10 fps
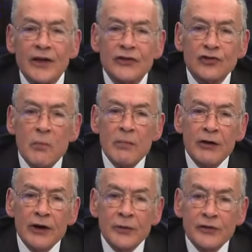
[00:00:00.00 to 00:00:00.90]
You. That's Jon
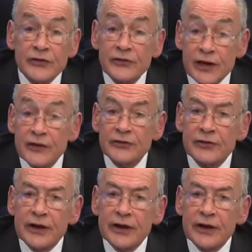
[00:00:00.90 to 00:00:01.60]
Berry, who is the sales